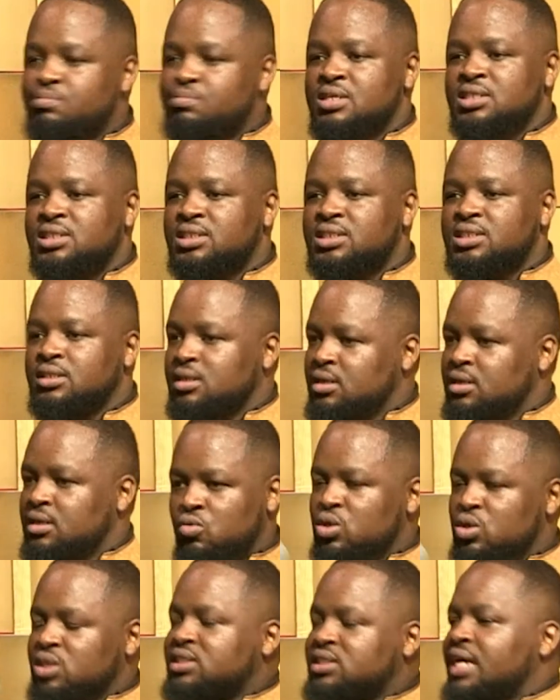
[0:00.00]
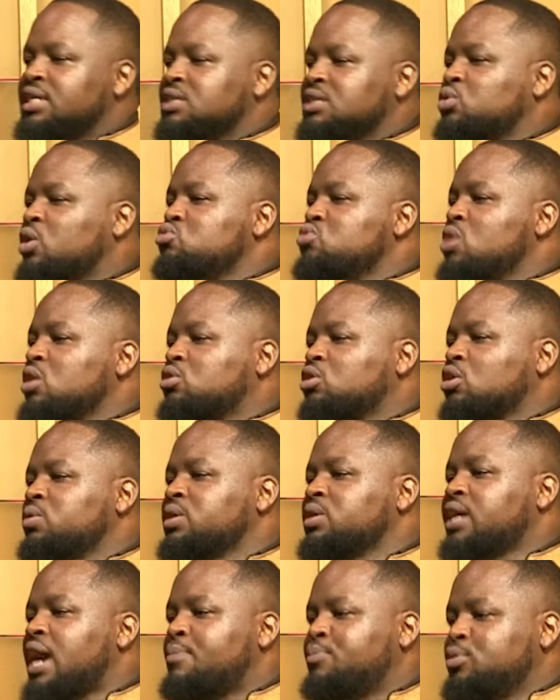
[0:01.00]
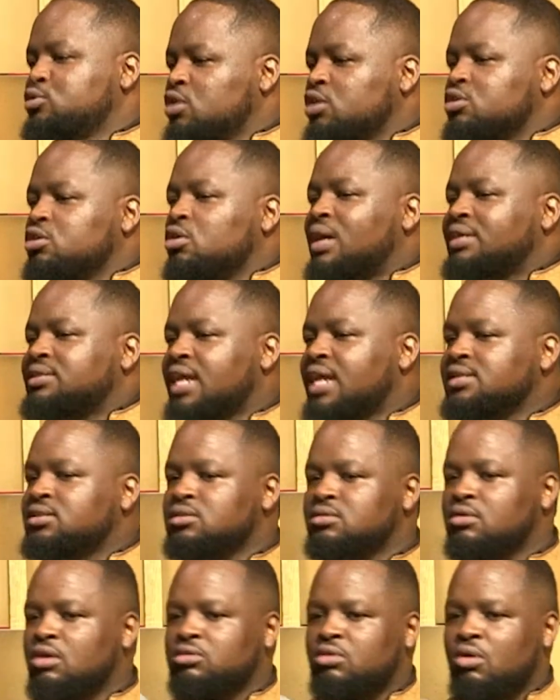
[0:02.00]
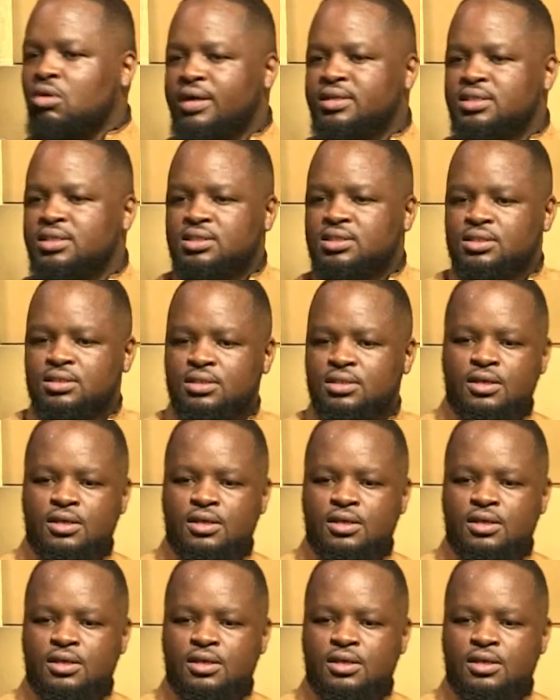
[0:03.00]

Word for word: means, we said it when we were growing up. We don't know what 19 quarter one is.